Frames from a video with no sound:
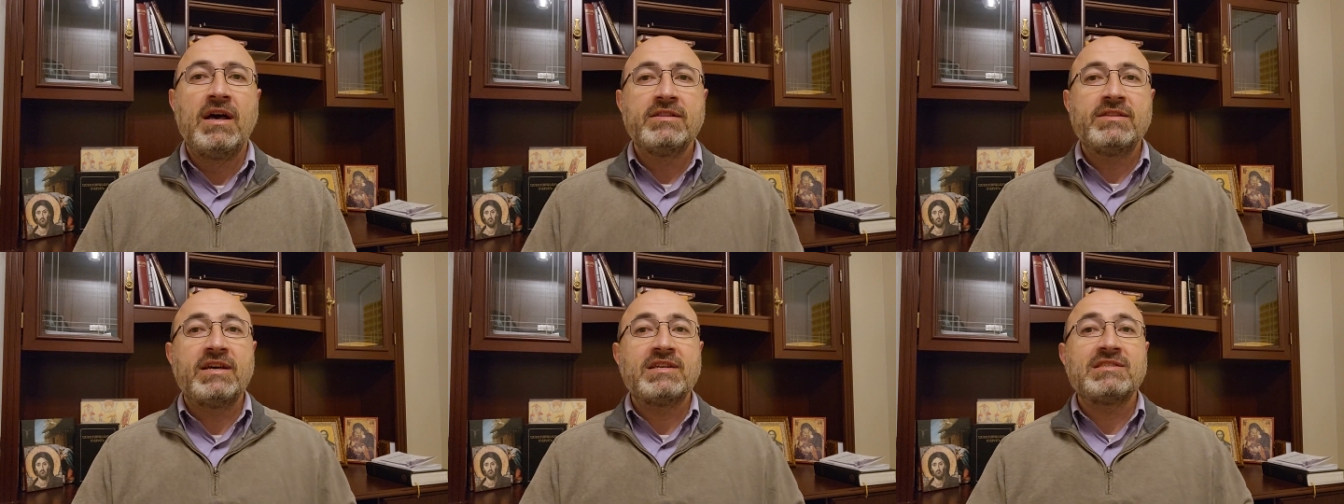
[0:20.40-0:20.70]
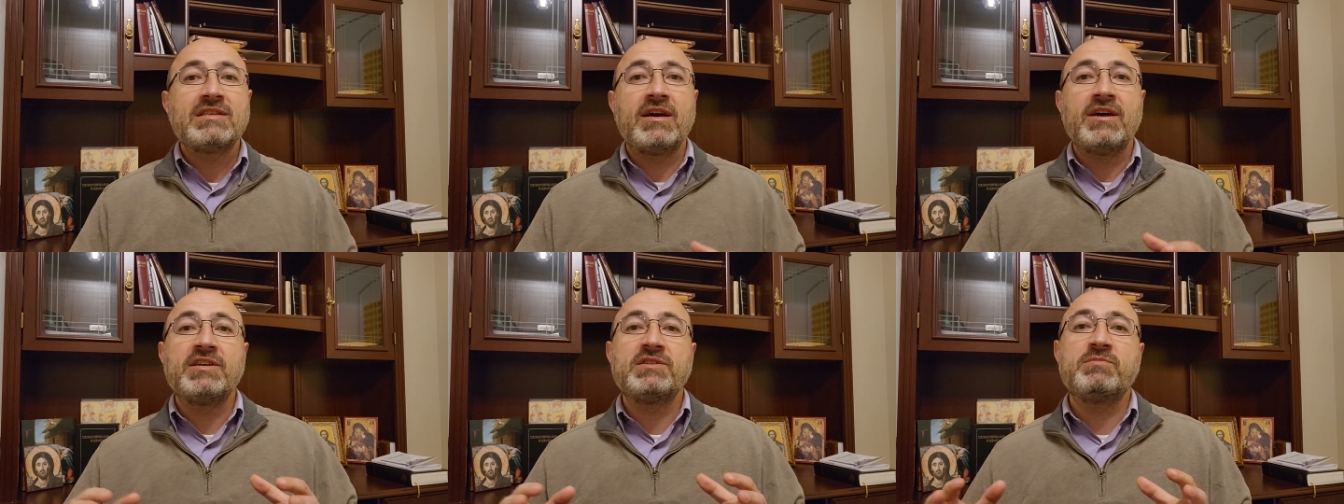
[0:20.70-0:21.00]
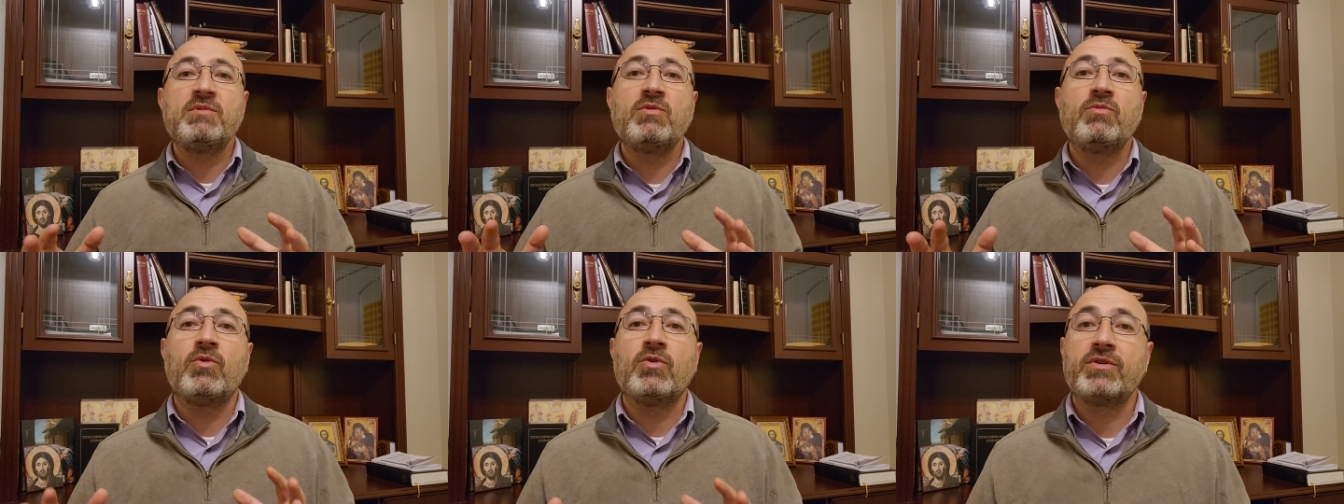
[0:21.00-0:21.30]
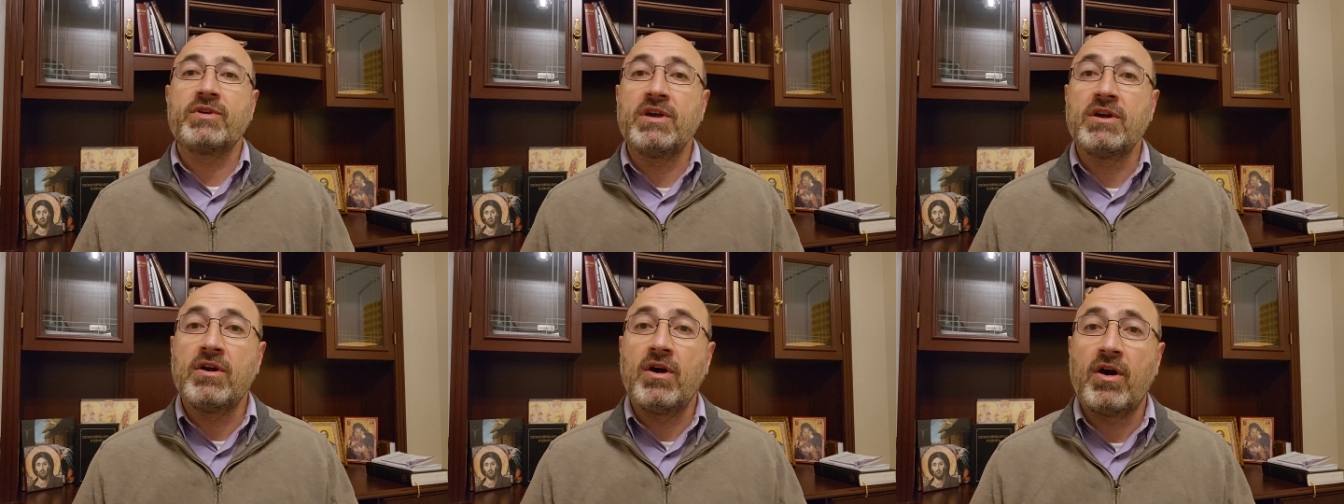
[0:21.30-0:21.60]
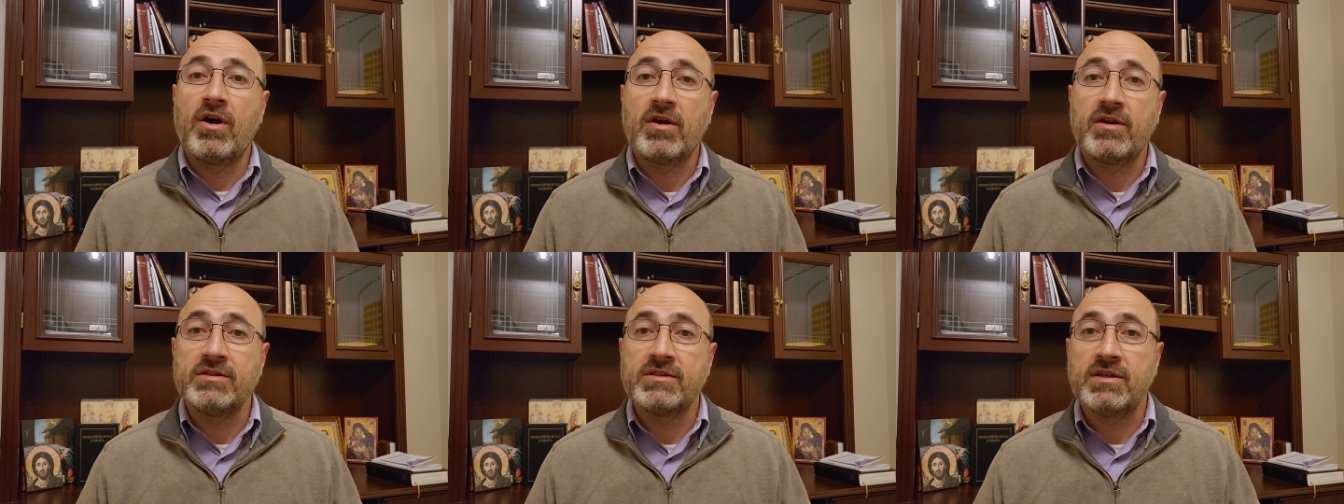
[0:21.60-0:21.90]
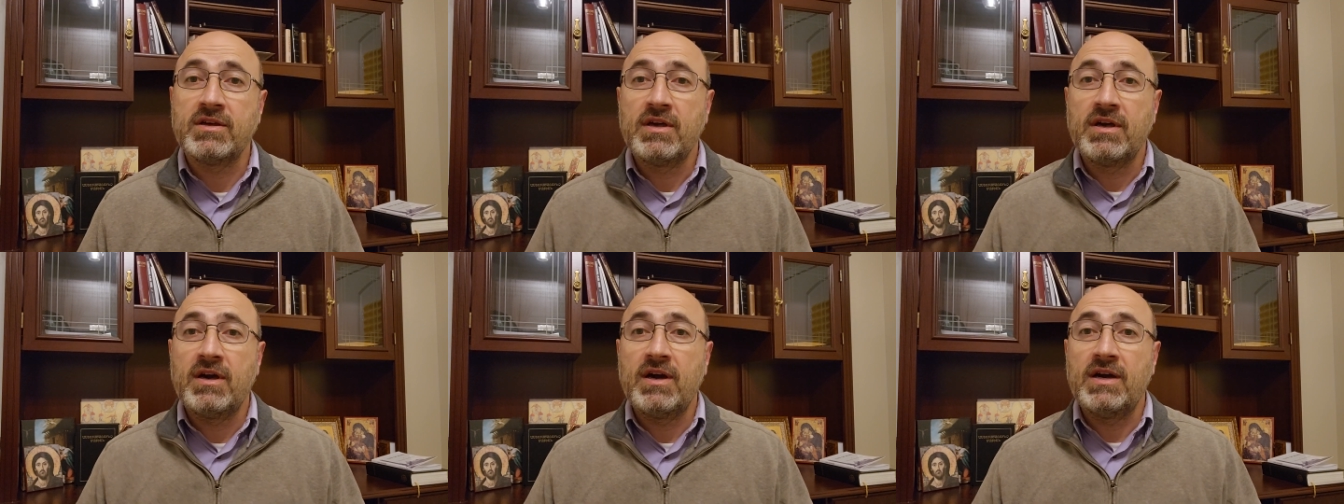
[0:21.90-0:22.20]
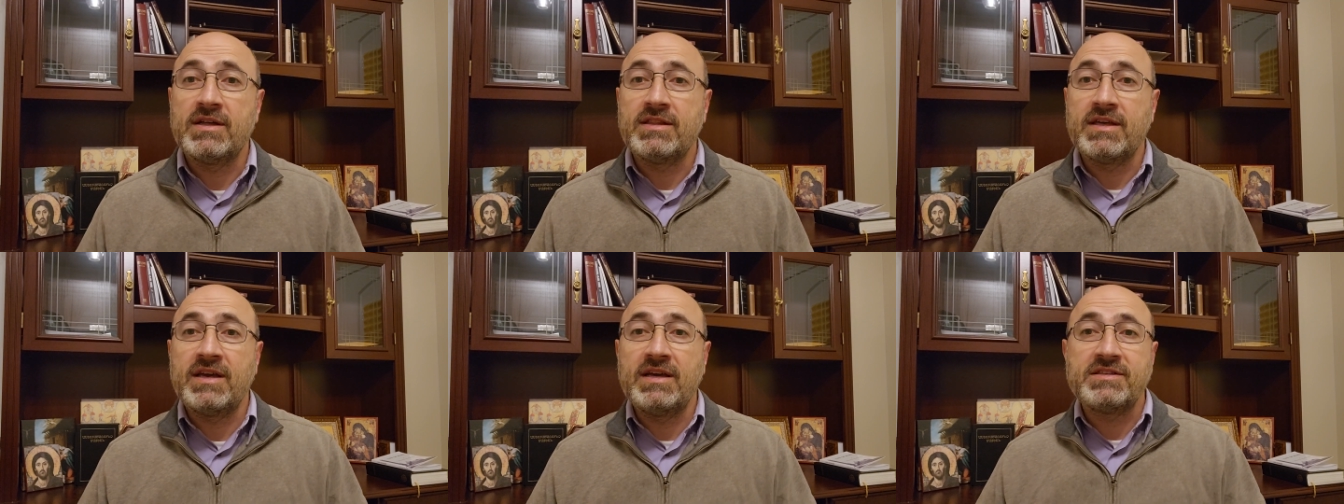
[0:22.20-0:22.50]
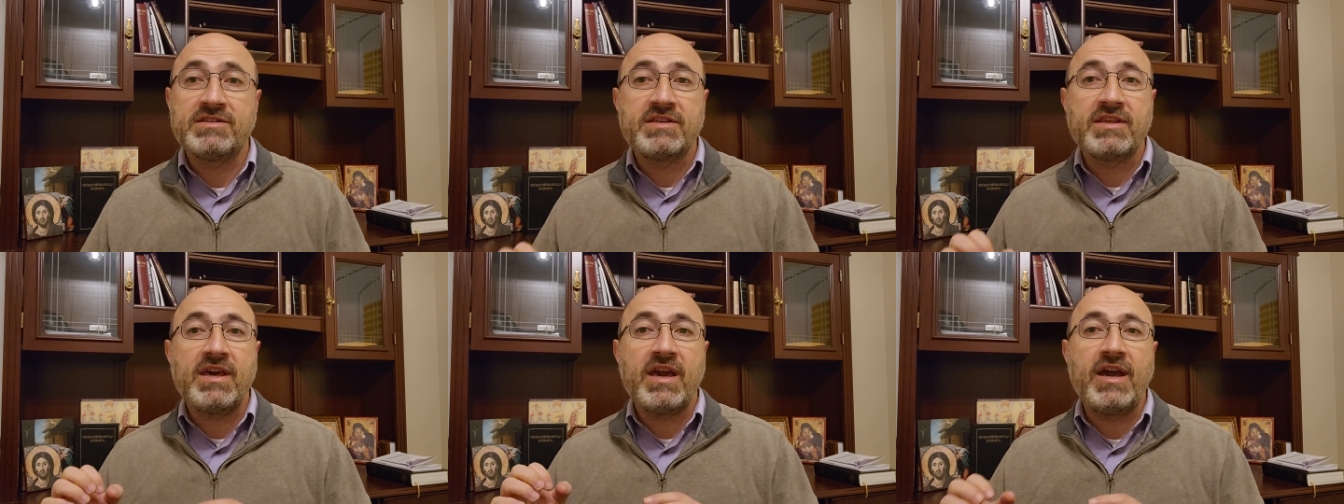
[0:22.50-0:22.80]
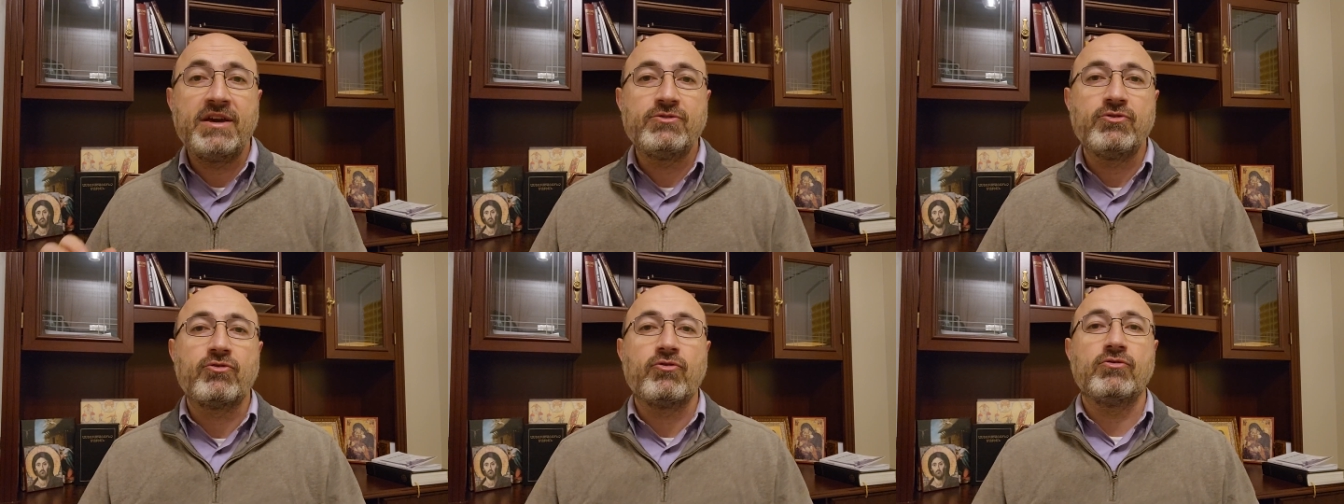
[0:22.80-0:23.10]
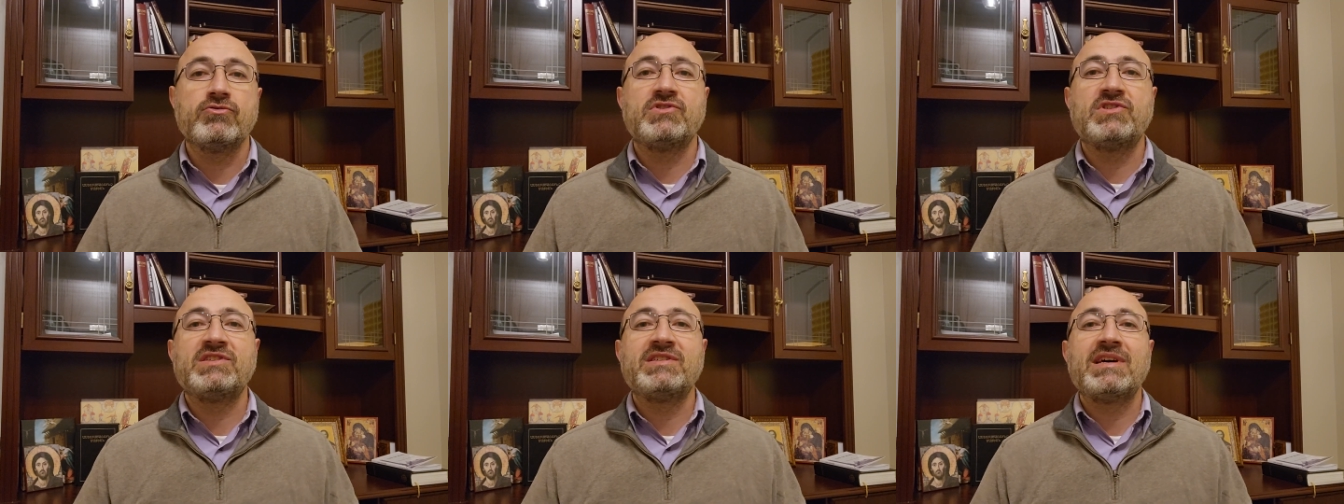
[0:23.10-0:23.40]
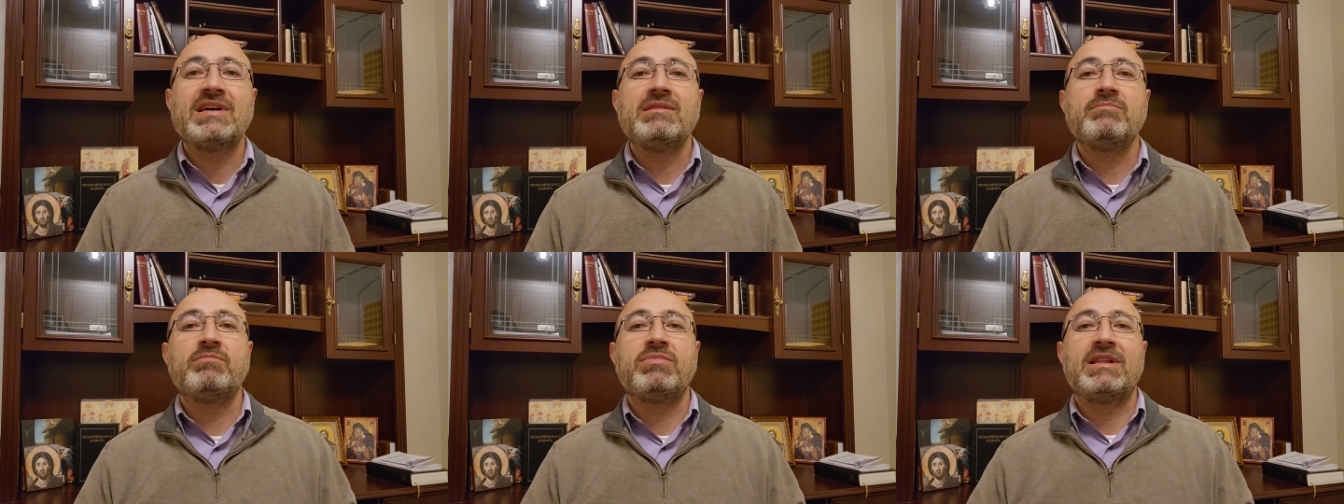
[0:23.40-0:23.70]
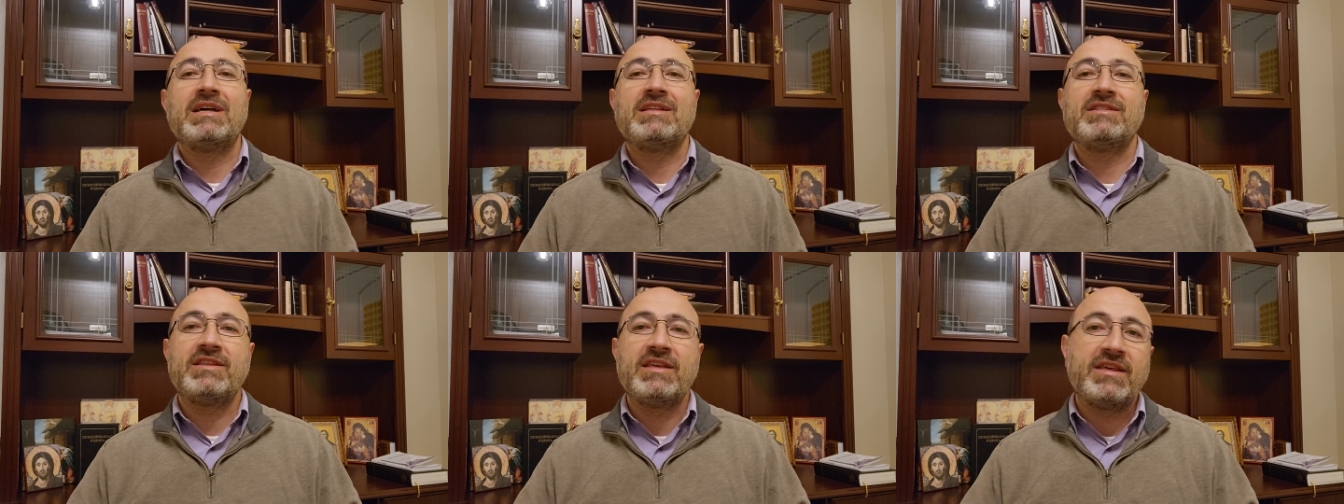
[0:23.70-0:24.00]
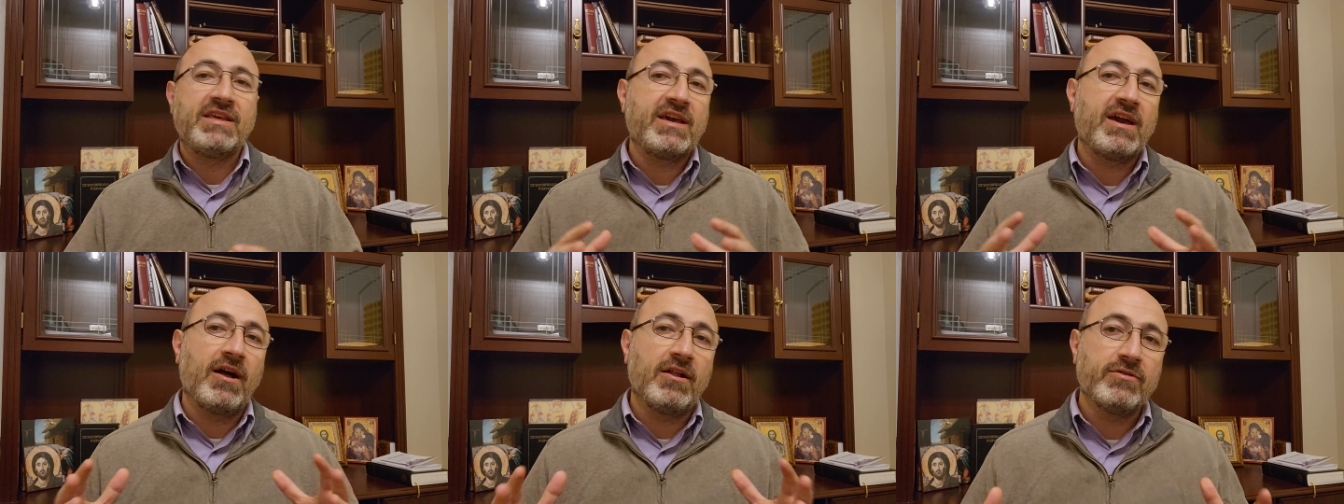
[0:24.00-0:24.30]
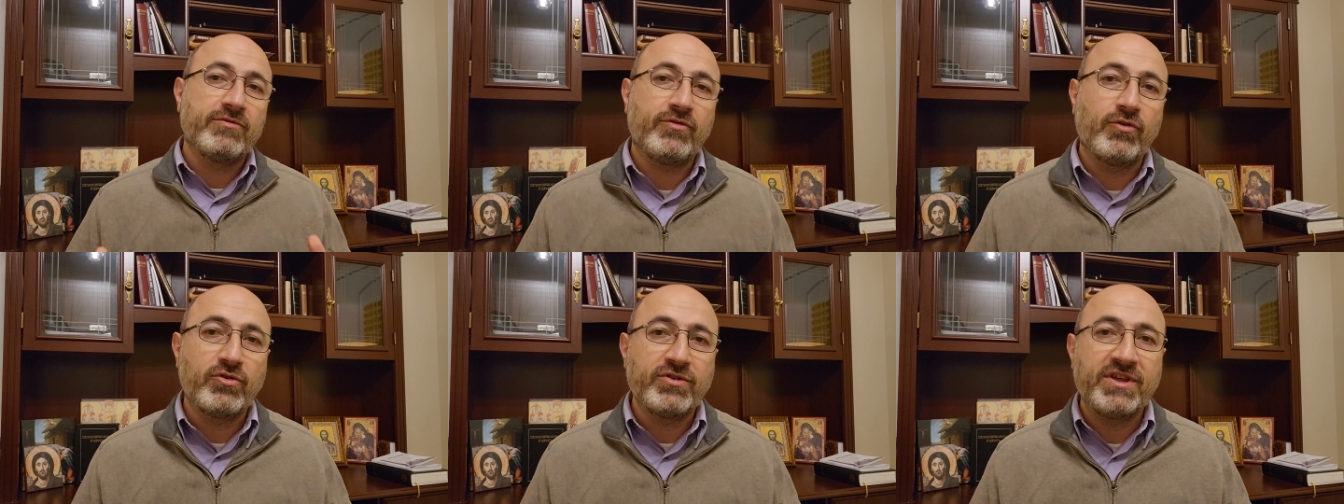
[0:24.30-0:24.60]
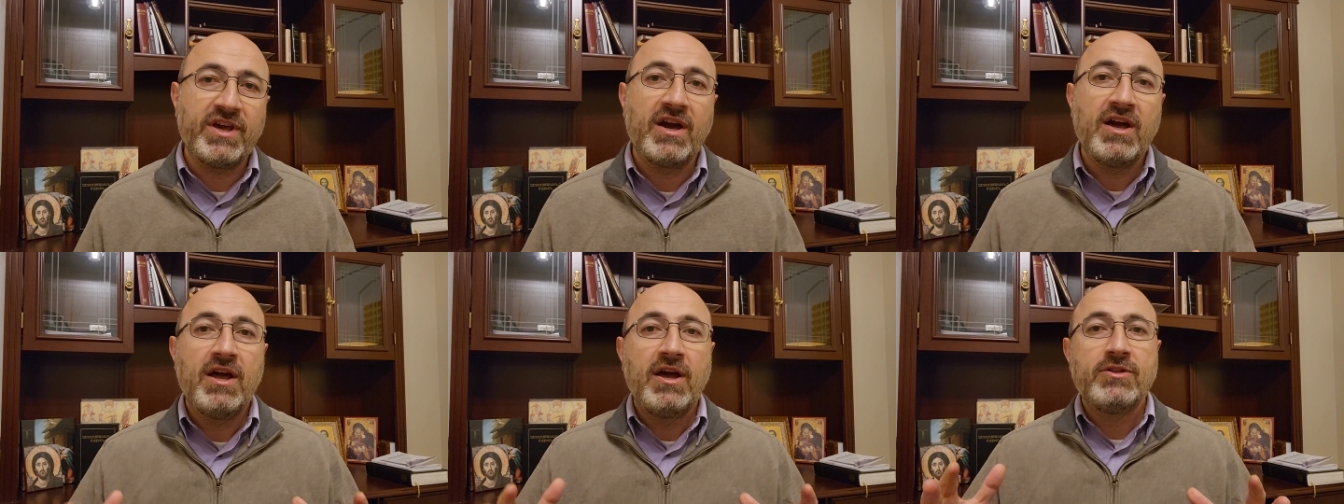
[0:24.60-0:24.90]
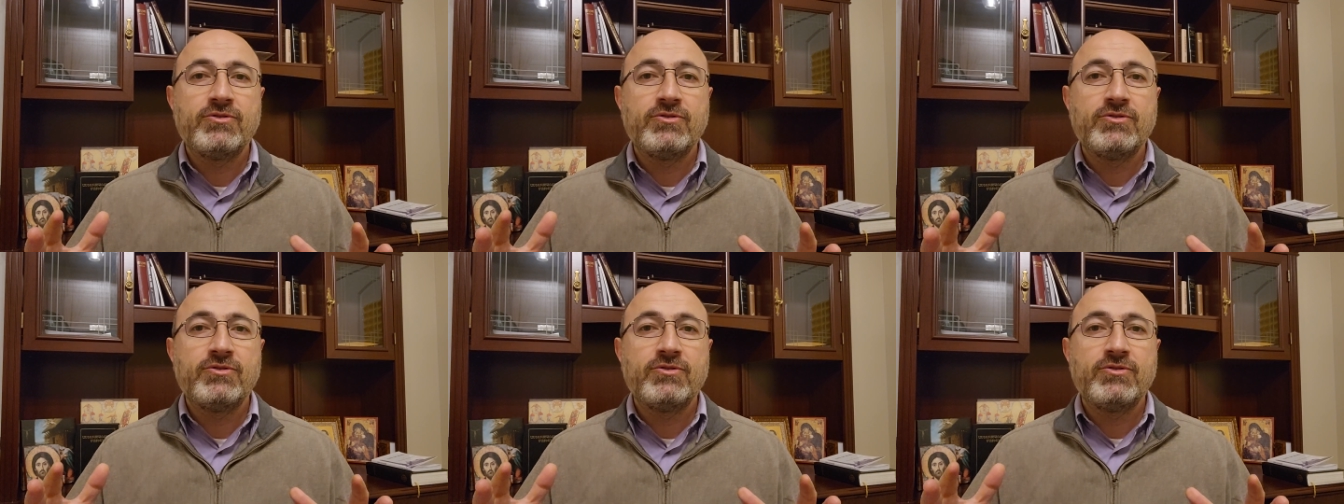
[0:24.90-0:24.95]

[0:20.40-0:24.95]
Tesla has been working hard at its Kato Road cell plant in California